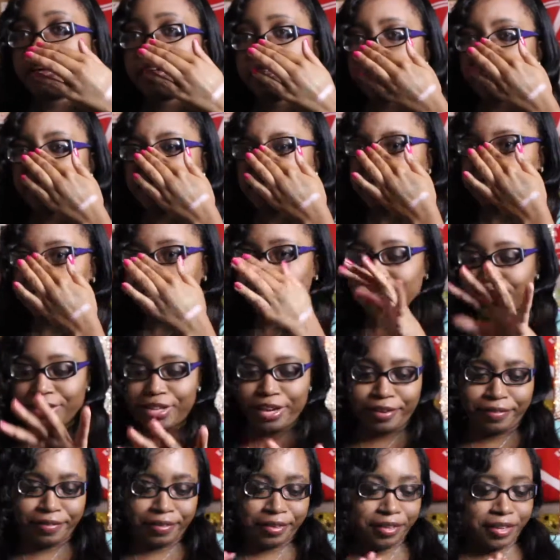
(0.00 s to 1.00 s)
And this is
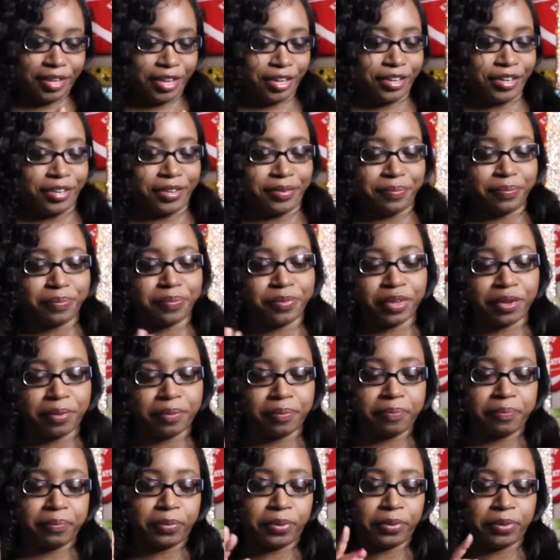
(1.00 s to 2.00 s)
definitely like a
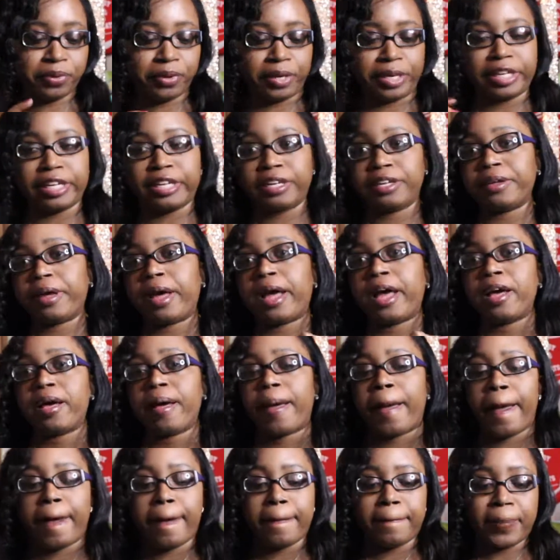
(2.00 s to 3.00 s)
pretty
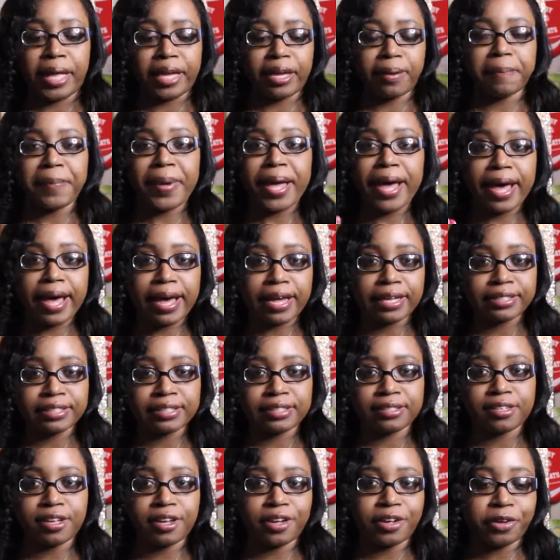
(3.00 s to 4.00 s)
like
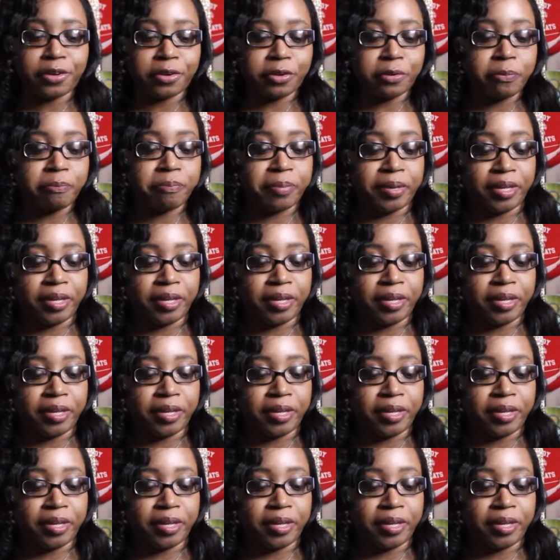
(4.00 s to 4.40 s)
pastel